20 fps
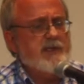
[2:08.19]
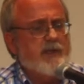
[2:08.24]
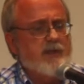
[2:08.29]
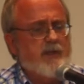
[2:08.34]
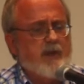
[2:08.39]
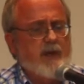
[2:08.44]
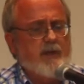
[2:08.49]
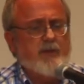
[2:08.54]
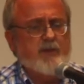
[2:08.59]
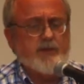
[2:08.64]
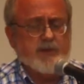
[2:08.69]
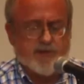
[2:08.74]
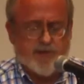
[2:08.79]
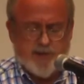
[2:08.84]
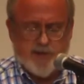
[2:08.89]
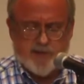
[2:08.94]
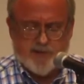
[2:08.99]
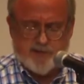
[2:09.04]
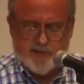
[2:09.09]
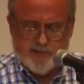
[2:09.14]
in the way
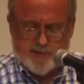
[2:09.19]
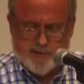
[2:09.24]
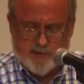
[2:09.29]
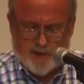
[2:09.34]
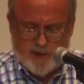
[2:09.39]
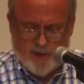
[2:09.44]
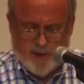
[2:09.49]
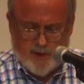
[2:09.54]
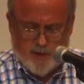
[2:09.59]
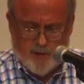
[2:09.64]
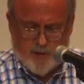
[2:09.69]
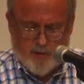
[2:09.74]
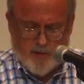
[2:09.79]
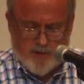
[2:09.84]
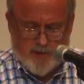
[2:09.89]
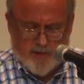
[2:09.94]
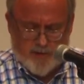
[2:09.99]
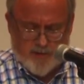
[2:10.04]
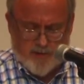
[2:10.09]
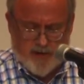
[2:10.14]
procedures
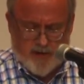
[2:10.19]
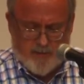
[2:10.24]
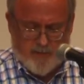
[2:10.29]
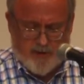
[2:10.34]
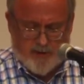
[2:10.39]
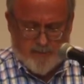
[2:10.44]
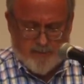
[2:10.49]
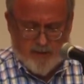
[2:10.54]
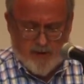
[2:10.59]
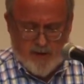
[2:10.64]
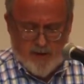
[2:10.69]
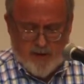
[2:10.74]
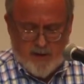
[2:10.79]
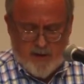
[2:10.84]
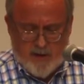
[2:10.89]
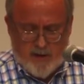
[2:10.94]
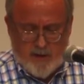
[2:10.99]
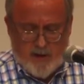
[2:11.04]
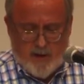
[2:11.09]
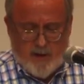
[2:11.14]
work in GRAMA.
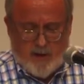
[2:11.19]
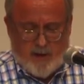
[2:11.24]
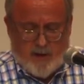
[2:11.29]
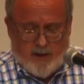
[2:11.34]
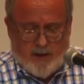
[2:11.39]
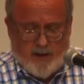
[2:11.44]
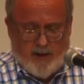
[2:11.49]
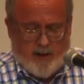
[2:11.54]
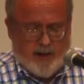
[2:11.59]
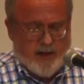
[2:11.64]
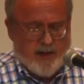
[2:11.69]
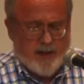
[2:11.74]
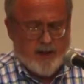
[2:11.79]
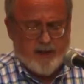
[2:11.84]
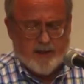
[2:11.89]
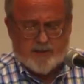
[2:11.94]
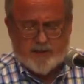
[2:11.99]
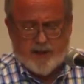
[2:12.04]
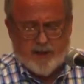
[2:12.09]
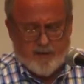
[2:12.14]
And
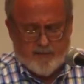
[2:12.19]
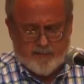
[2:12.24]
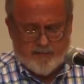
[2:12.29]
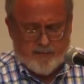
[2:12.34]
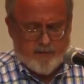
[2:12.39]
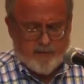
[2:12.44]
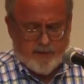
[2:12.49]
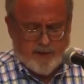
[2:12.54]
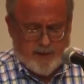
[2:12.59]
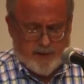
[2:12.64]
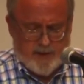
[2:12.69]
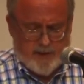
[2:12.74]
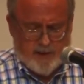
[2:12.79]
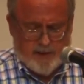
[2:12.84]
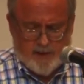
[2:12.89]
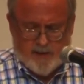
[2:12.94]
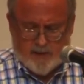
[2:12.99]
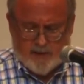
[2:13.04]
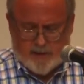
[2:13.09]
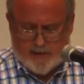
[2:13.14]
it's helpful, again,
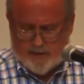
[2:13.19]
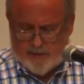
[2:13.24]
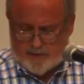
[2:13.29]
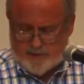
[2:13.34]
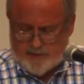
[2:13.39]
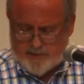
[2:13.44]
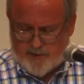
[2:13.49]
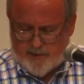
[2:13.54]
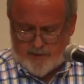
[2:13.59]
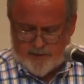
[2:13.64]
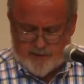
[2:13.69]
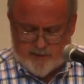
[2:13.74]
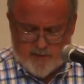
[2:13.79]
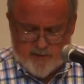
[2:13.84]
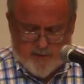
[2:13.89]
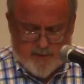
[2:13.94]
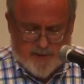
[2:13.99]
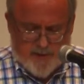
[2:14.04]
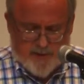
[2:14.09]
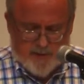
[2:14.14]
I'll say this
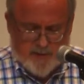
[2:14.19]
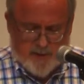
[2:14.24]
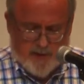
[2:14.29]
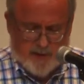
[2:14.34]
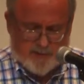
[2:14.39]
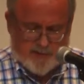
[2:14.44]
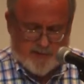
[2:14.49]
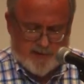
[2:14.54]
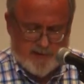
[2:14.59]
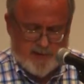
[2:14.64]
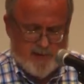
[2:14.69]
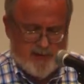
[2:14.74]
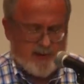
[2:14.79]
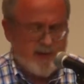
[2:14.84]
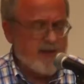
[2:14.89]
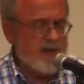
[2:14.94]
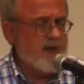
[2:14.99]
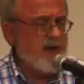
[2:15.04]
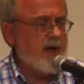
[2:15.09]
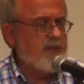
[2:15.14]
too many times,
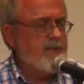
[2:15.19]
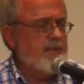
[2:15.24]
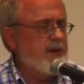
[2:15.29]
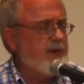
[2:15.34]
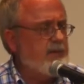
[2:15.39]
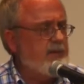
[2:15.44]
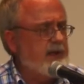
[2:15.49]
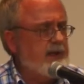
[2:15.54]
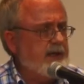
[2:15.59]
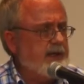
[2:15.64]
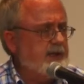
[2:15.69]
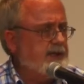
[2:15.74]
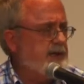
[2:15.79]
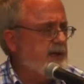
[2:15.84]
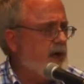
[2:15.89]
that public is